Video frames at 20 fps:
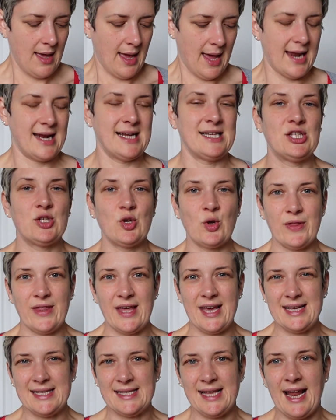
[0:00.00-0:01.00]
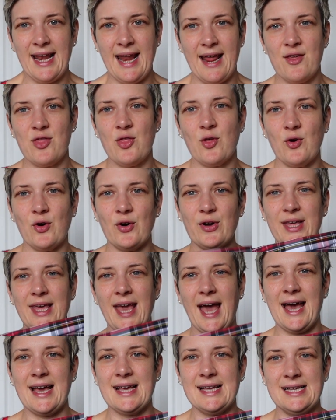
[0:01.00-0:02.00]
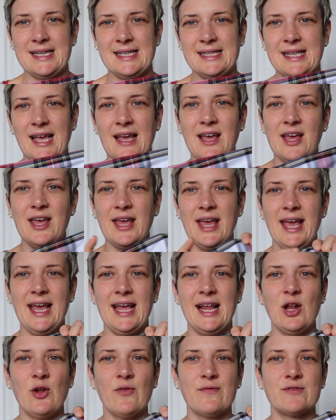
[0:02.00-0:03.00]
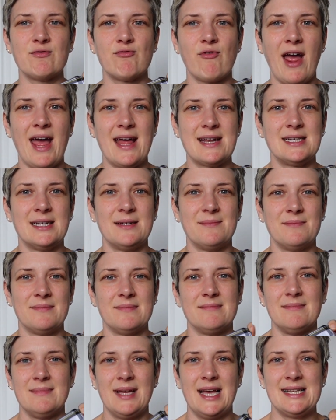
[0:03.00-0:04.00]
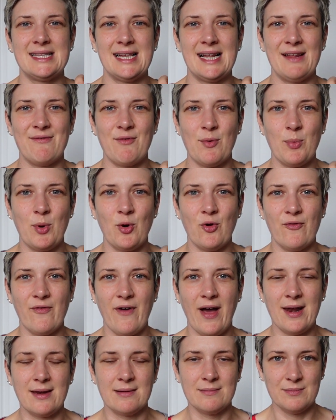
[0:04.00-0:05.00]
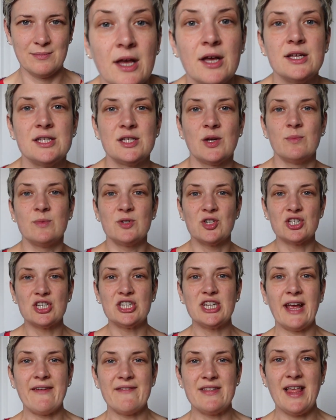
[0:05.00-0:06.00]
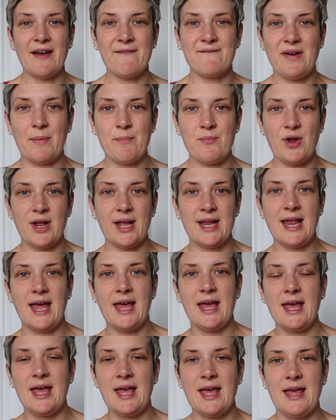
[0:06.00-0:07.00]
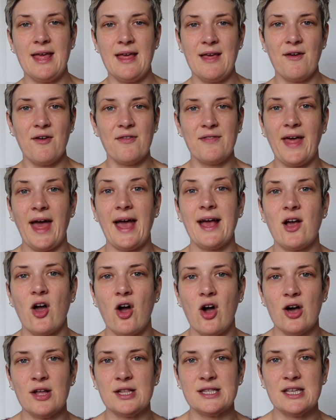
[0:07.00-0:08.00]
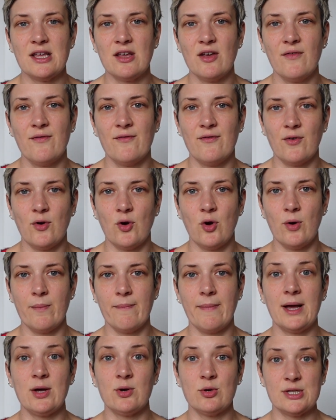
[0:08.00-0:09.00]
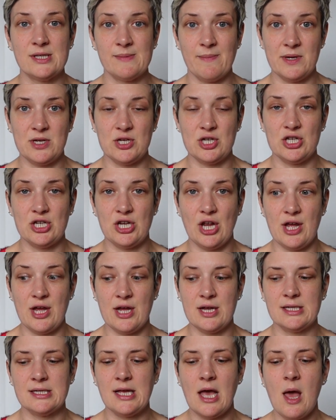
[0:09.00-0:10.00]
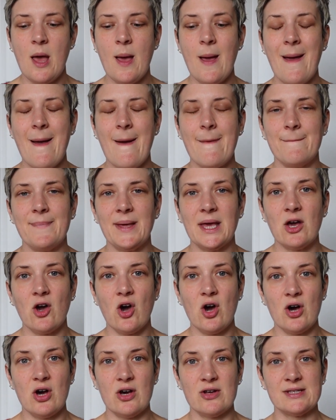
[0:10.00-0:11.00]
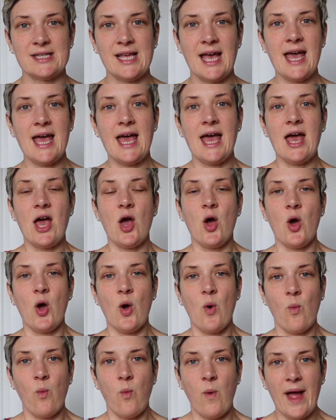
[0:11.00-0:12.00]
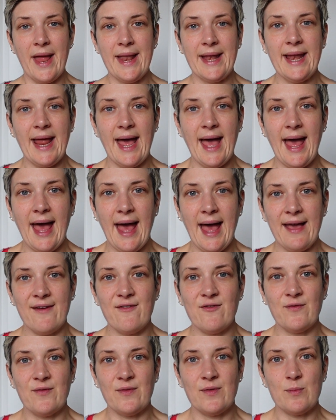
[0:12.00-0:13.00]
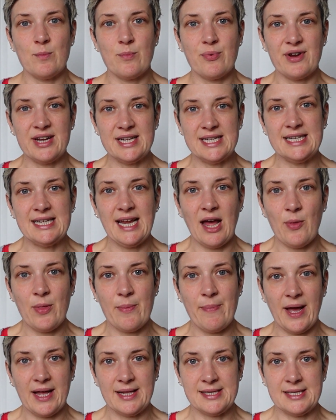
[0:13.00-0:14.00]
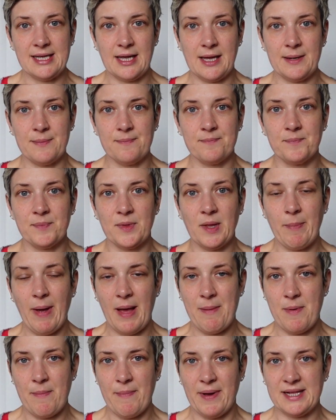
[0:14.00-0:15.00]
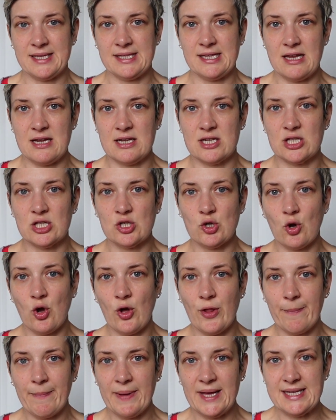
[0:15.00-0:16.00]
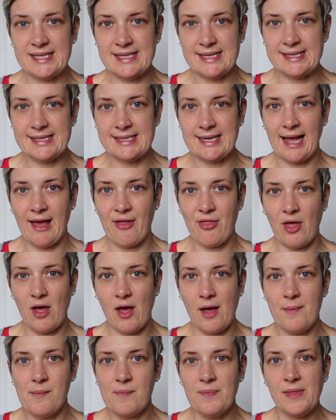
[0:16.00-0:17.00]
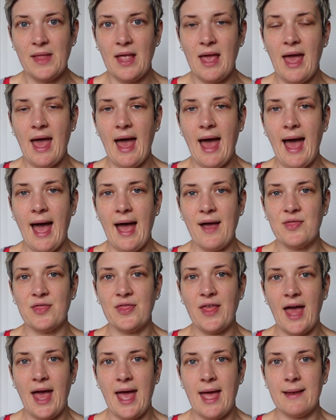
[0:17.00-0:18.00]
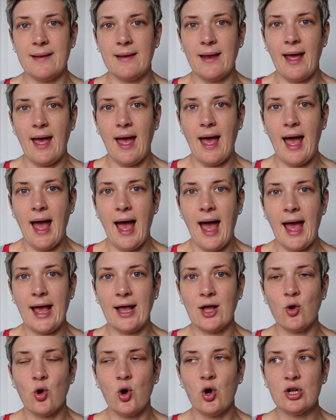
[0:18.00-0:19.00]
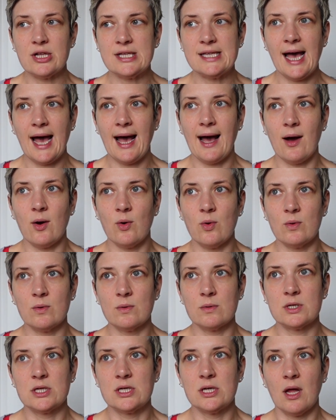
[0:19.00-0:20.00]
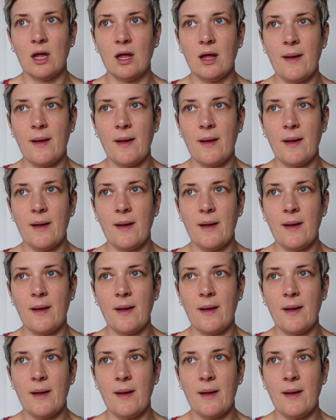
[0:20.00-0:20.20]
And I saw this and I thought, yes, he loves red. He's a Liverpool fan. So I'm just sharing that fabric that I got for my husband's shirt, because when I've printed out the pattern, the paper pattern, stuck all the pieces together, and then I cut out